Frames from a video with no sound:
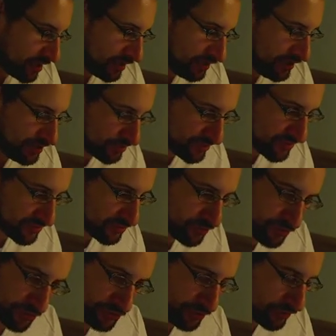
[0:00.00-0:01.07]
Linux
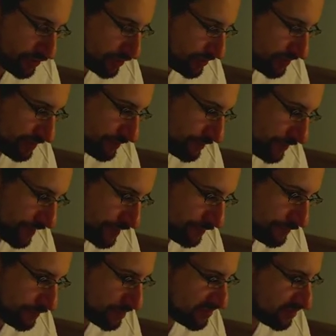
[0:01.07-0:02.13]
kernel, not
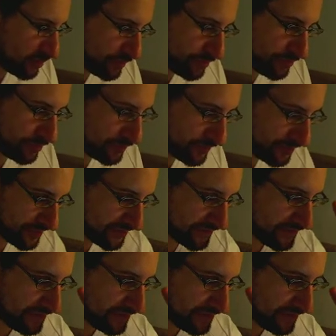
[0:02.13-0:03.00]
Firefox, OpenOffice.